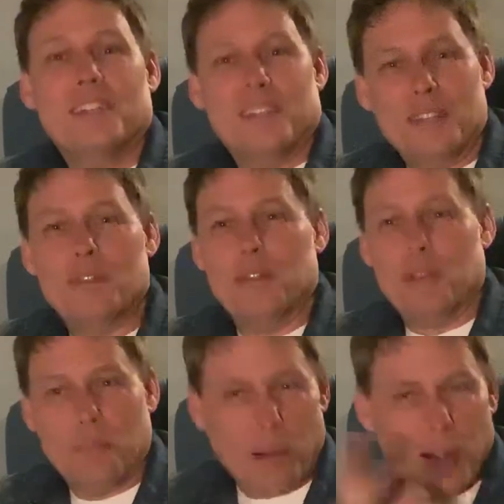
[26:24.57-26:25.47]

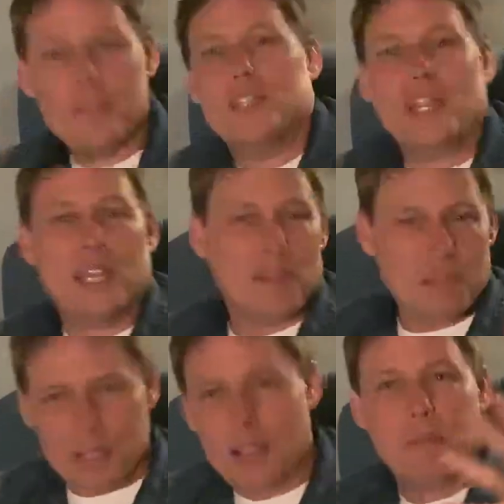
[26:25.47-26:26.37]
You're part of a team,
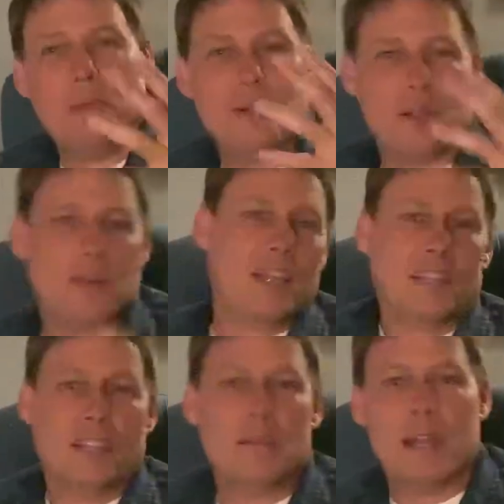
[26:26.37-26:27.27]
and you got to pull your weight
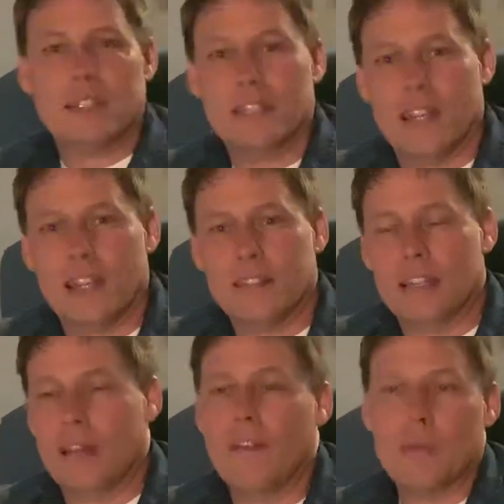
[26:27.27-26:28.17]
and go back to that.
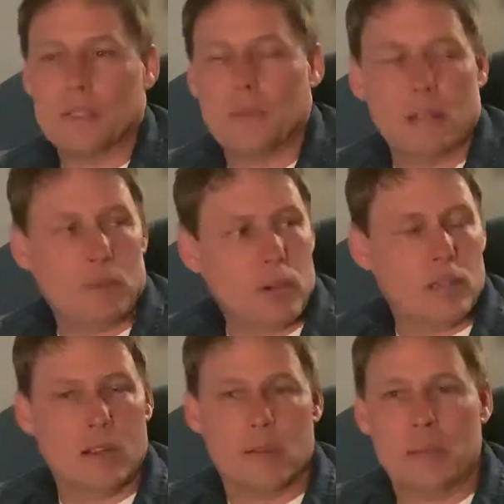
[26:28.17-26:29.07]
Now, I've always been a
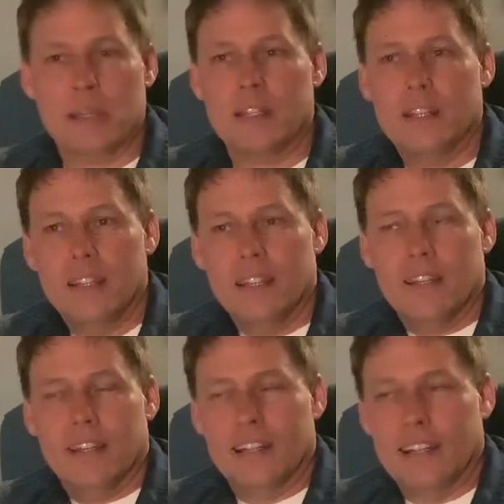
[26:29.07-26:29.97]
worker, but
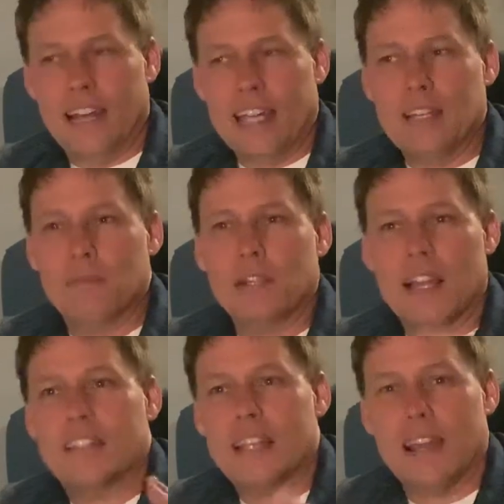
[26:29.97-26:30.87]
I didn't
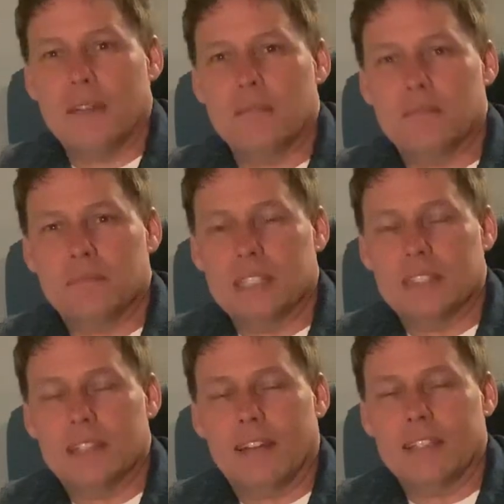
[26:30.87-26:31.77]
realize how
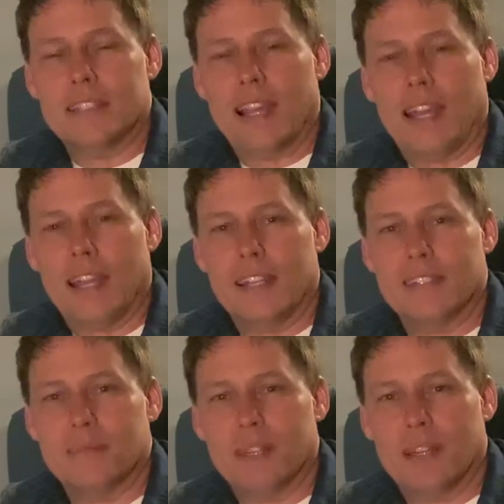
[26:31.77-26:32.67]
easy I had it
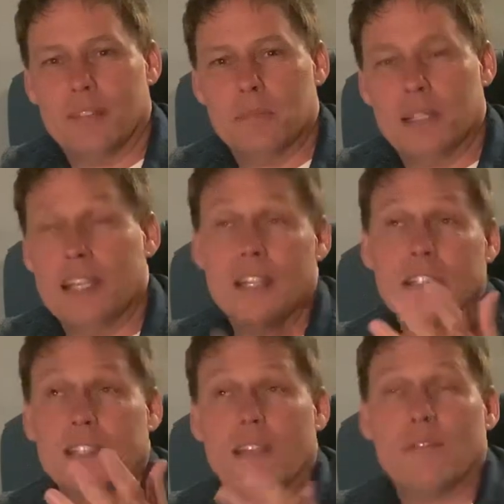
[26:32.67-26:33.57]
sometimes. But
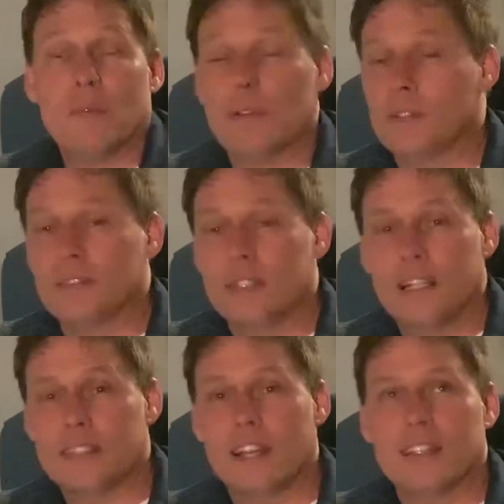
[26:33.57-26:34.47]
it's a different world.
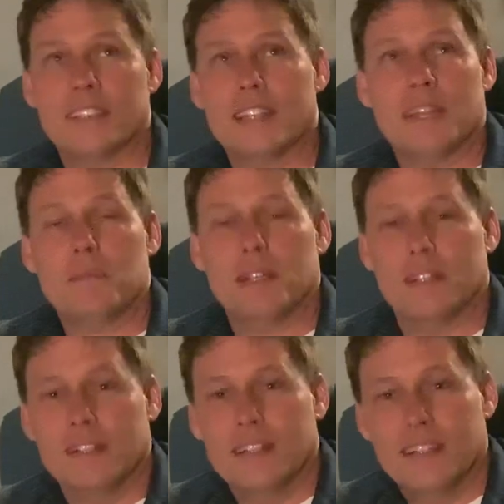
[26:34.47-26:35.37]
It's not the same
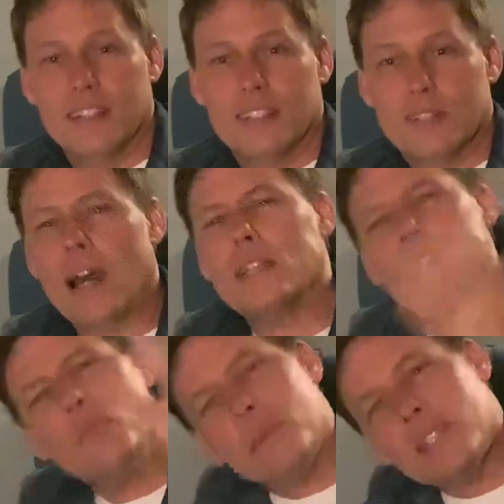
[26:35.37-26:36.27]
here. So I
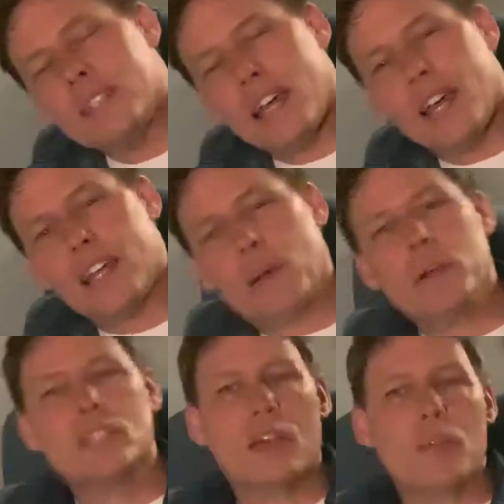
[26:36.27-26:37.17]
do miss that, and I
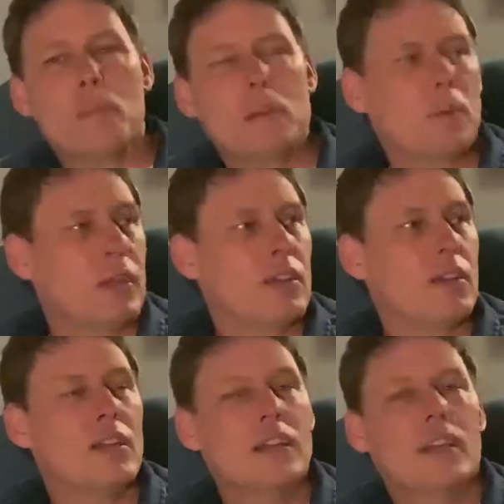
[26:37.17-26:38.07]
wish other people were here.